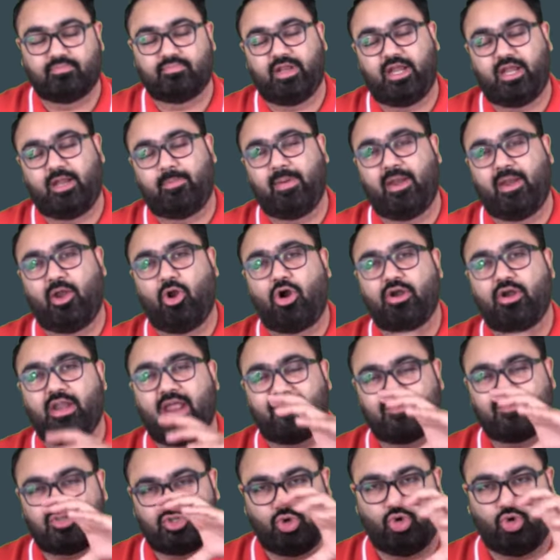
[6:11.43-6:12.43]
It may not
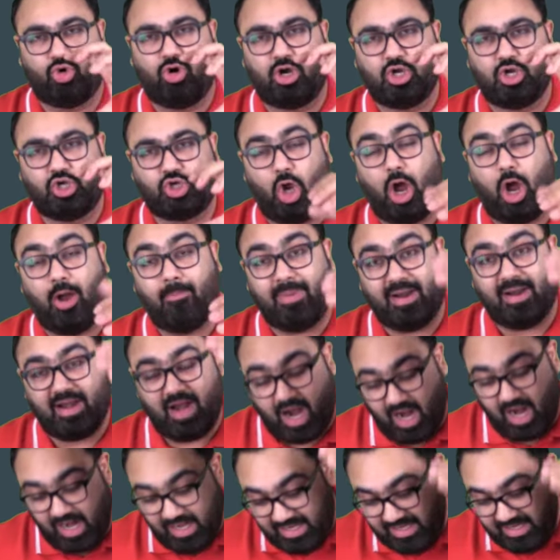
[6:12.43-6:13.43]
have snow on top,
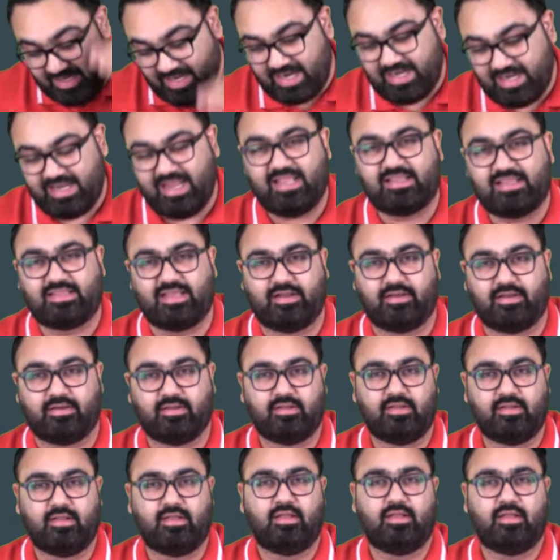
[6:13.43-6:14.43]
but underneath it,
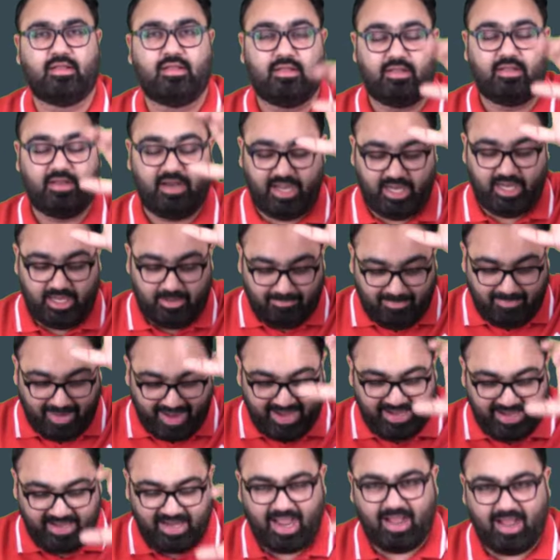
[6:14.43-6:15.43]
it
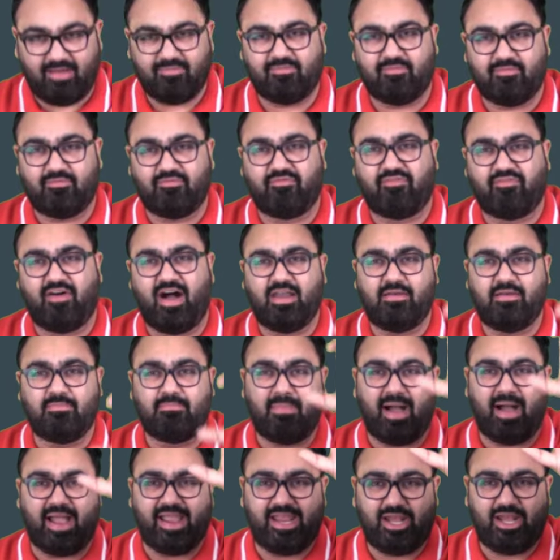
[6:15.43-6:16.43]
might have 1
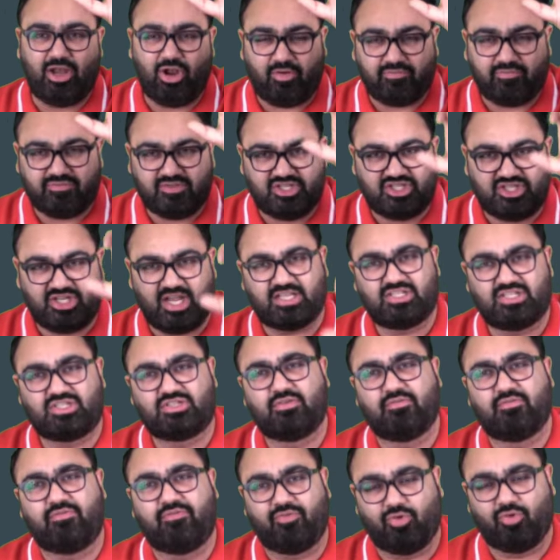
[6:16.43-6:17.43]
mile of
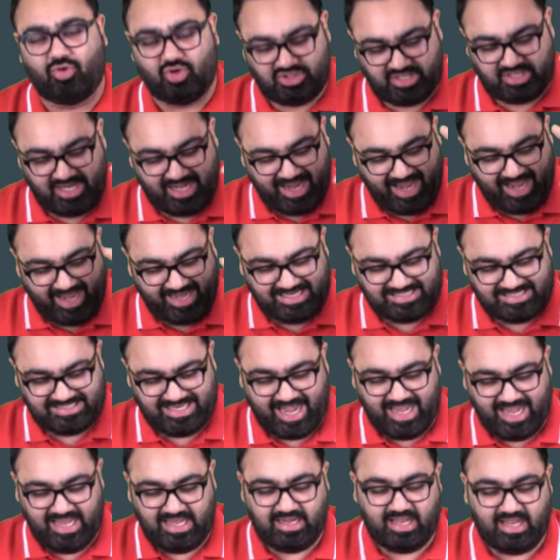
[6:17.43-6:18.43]
just frozen ice
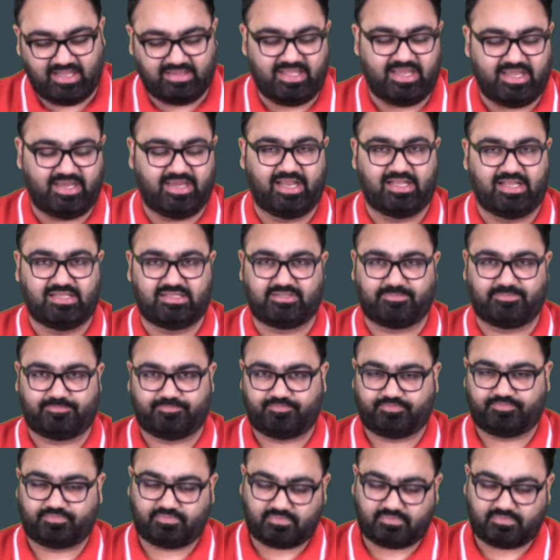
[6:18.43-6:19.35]
and nothing else.